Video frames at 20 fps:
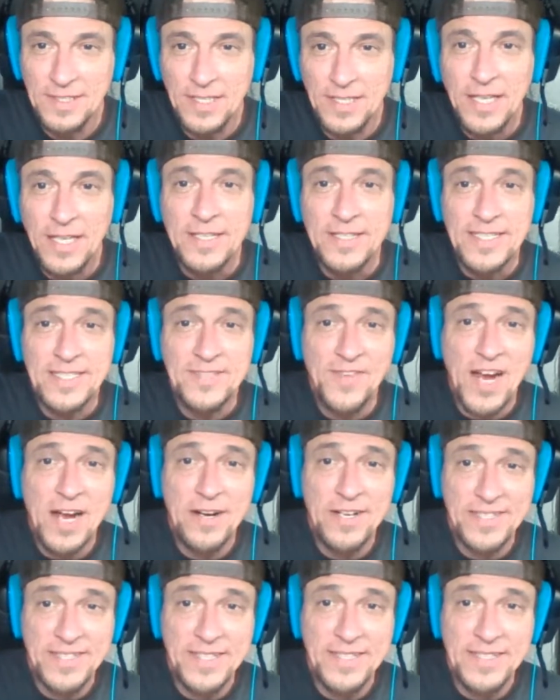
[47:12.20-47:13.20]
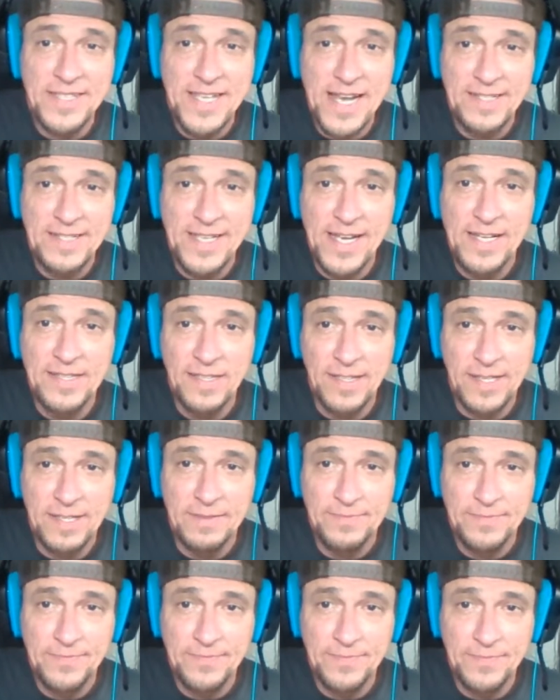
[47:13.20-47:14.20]
This virus is that deadly.
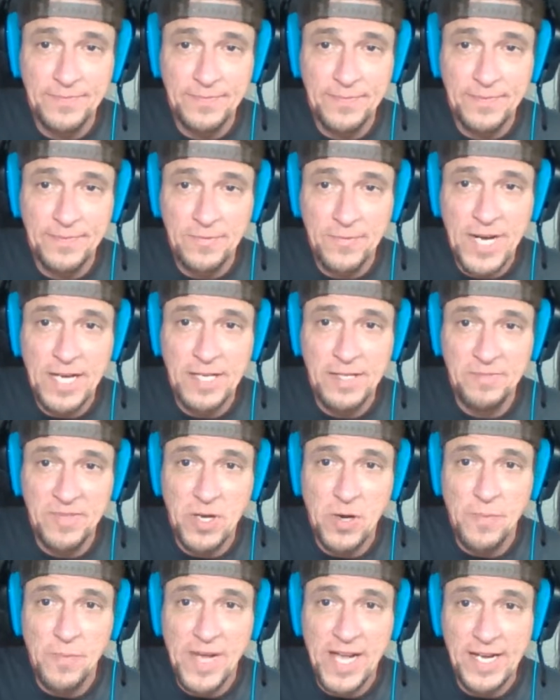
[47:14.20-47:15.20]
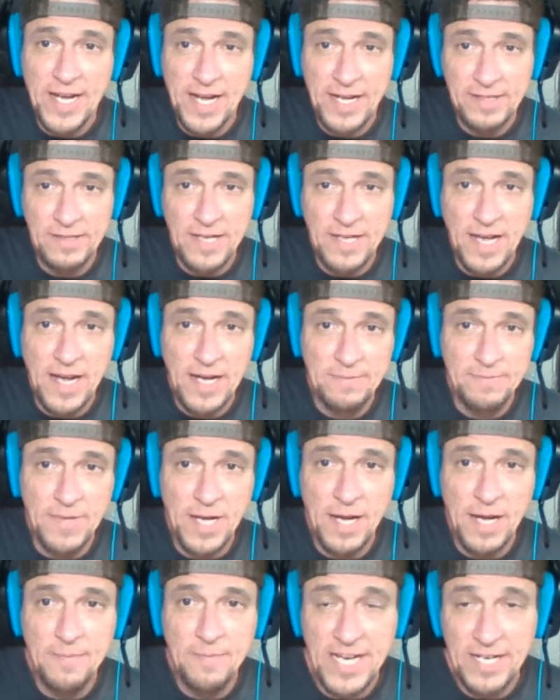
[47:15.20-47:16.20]
Random Nomad. I
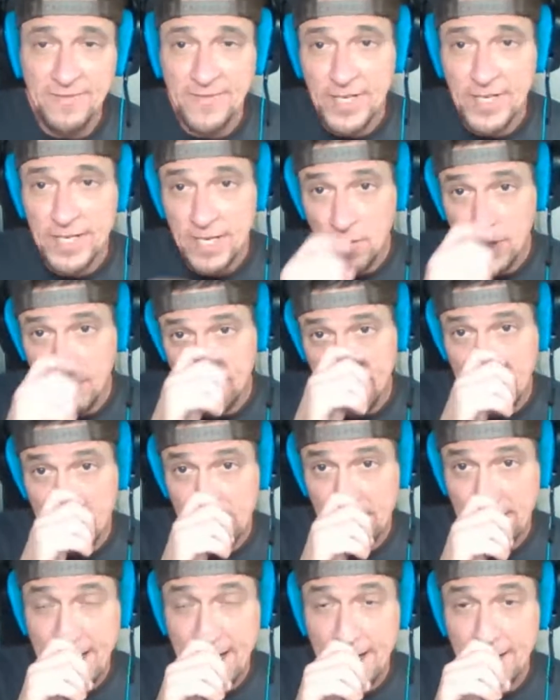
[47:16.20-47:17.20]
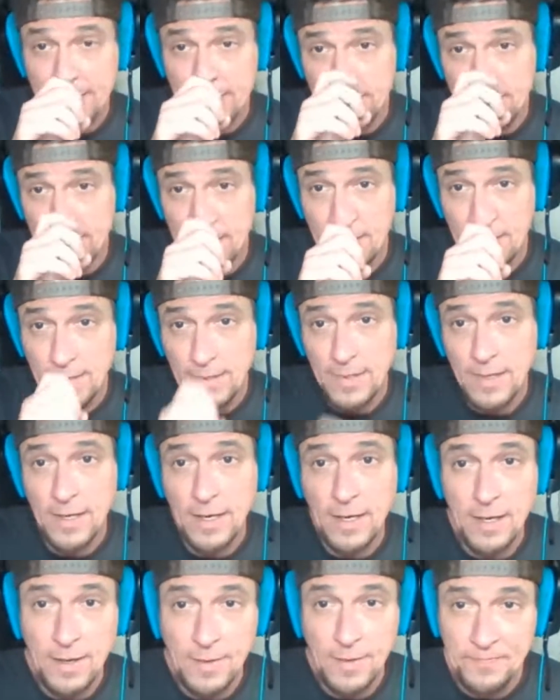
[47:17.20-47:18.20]
made a video about that.
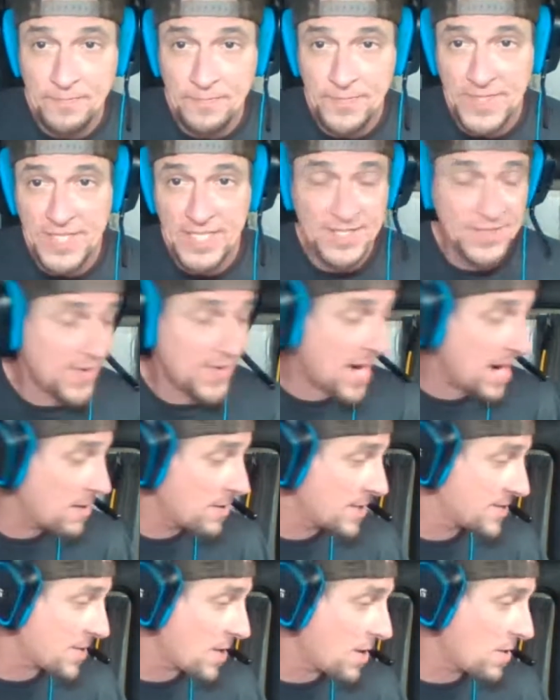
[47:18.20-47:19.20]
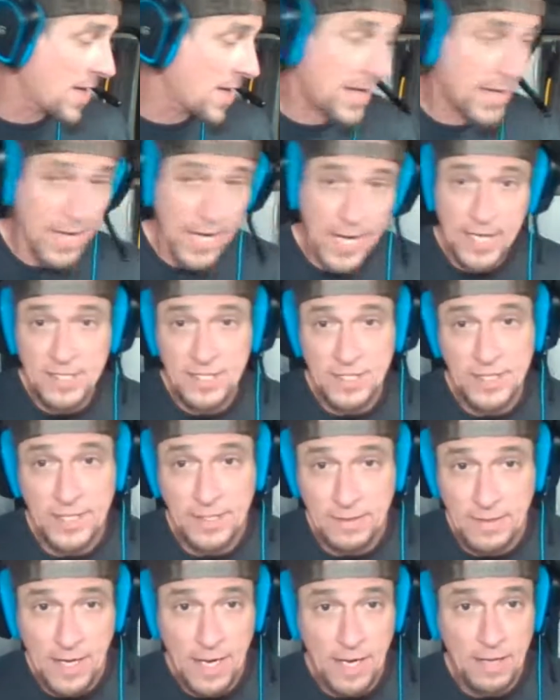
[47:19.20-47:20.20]
This virus. Okay, actually,
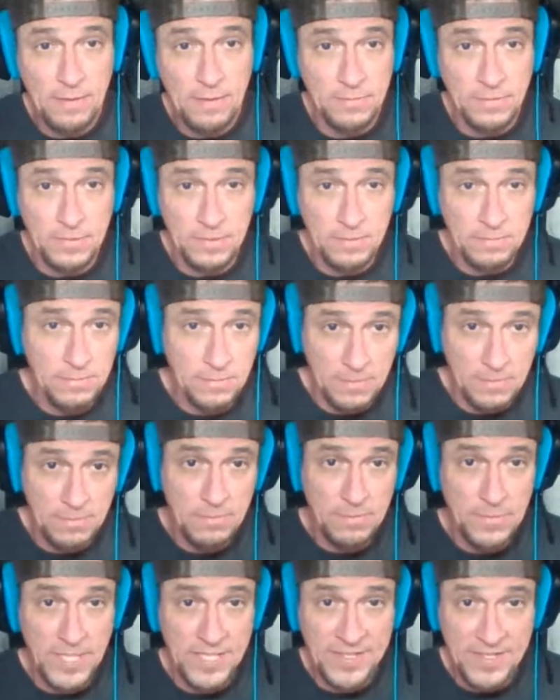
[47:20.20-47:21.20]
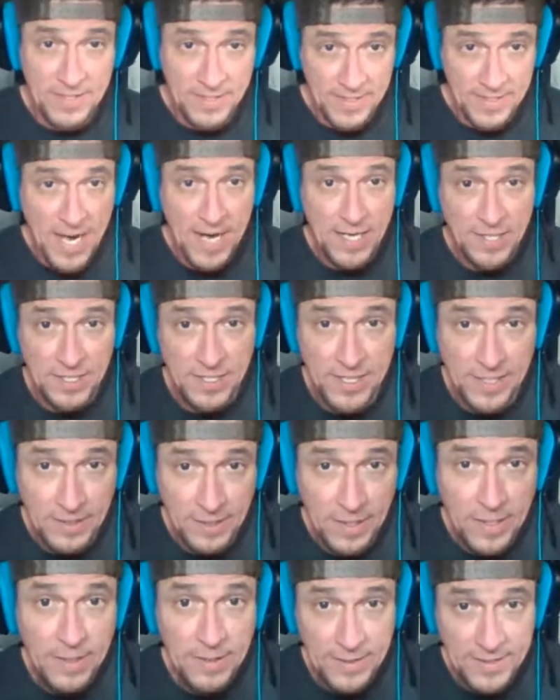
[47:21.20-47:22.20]
this is actually
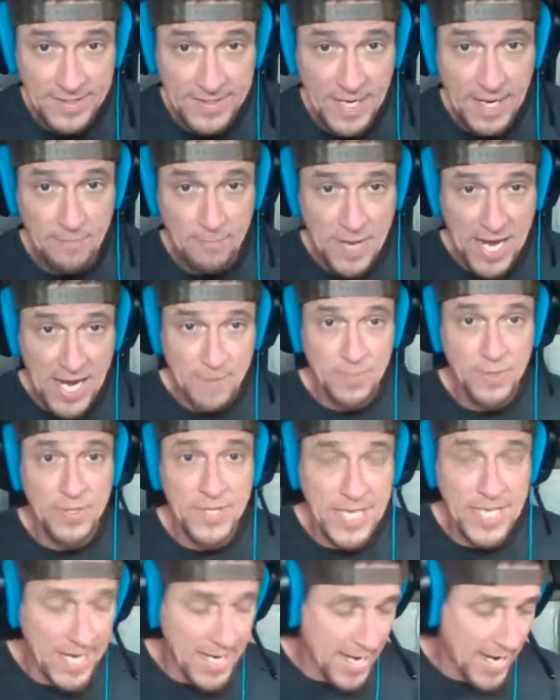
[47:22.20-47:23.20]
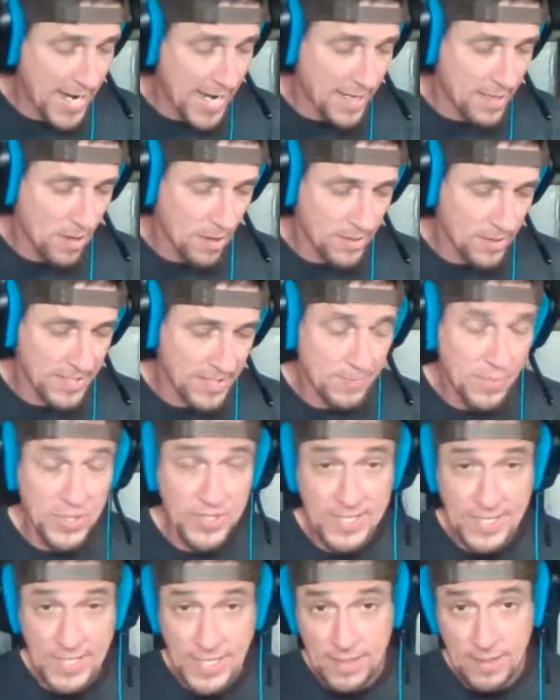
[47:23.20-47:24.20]
the same paper that I had all this put
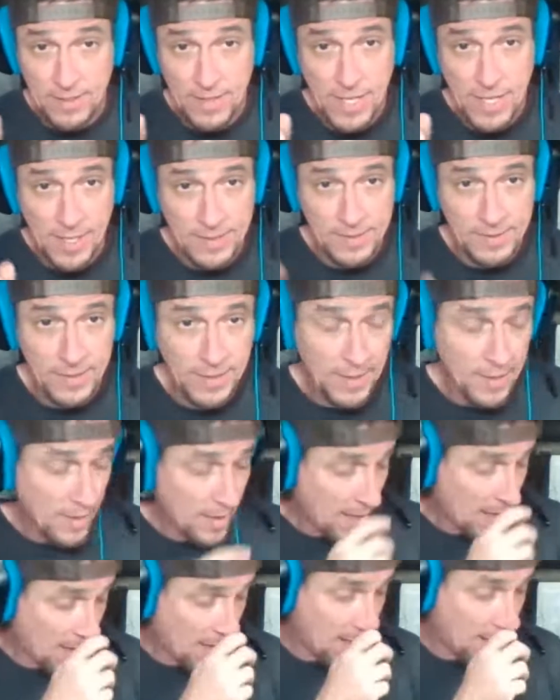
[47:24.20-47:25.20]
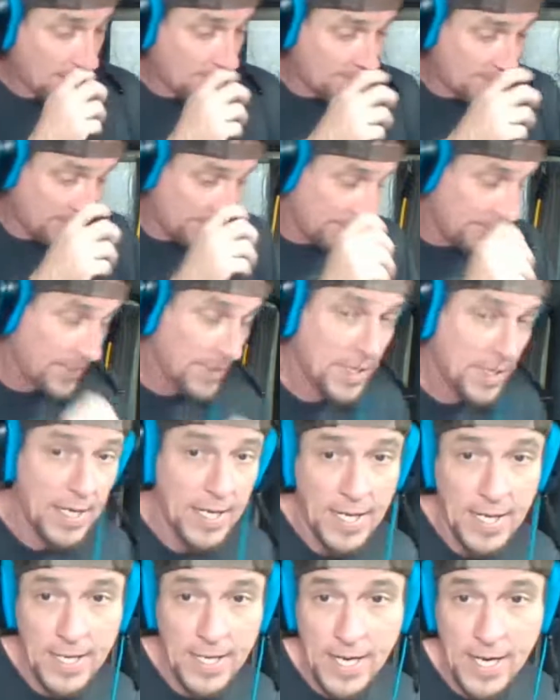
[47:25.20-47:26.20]
together on.
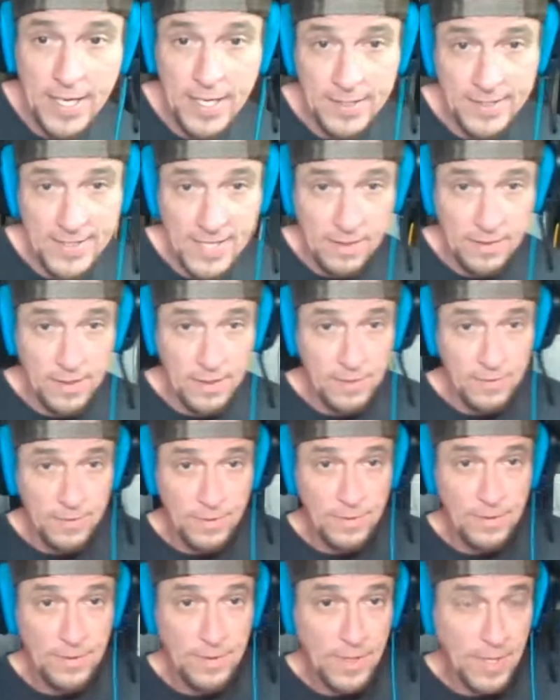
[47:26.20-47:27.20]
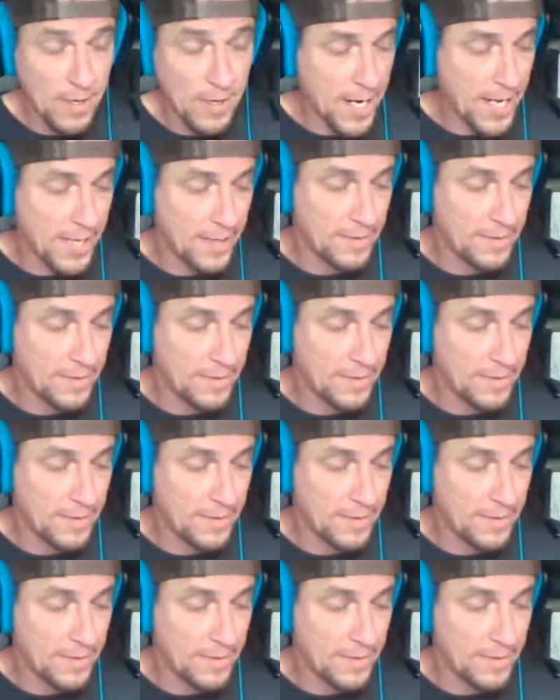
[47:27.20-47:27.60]
And I can tell you. All right.